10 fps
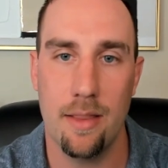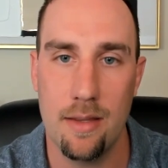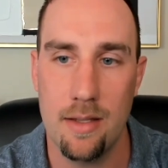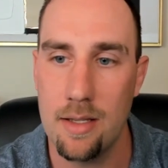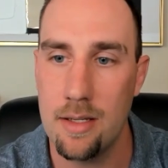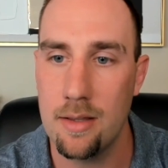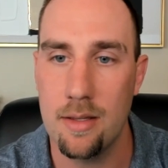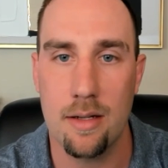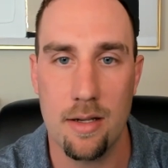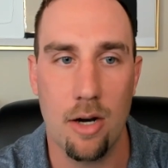the
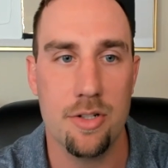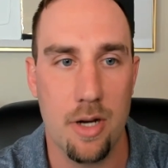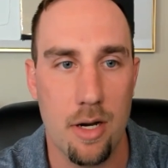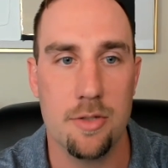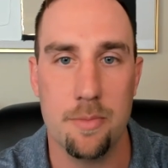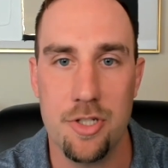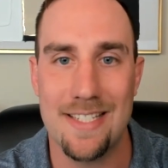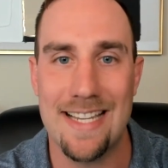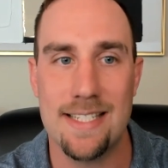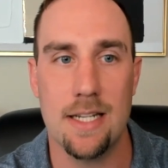the our customer
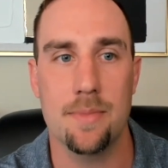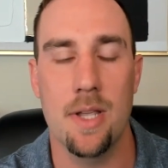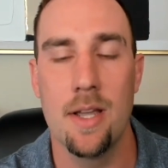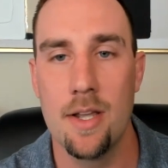success teams.